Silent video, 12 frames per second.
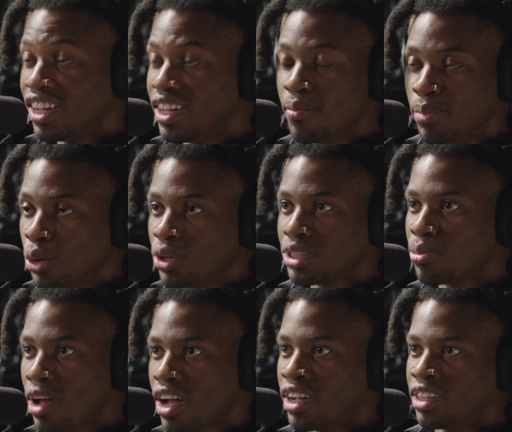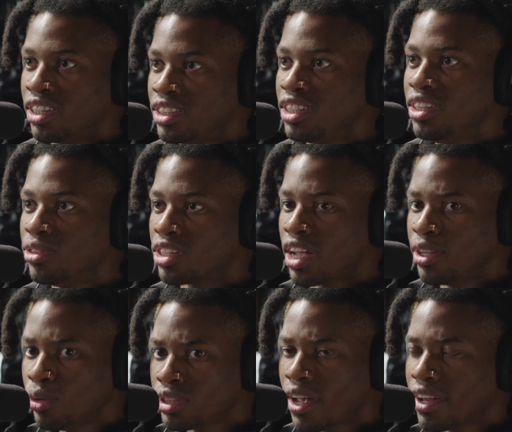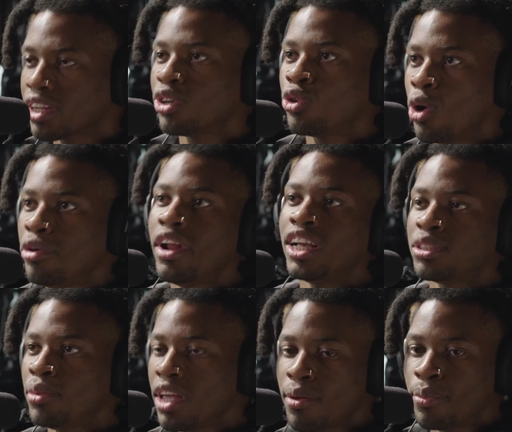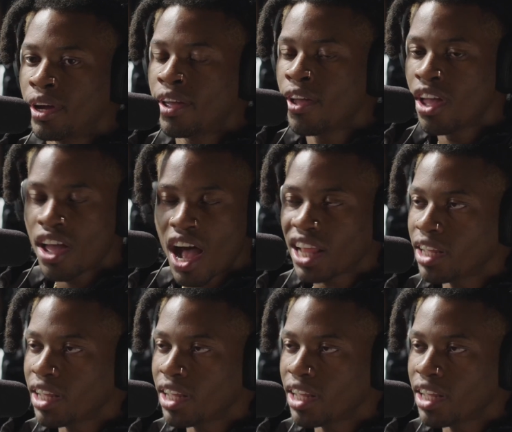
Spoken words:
it blew his mind, because he was like, you sound like a grown-ass man. But I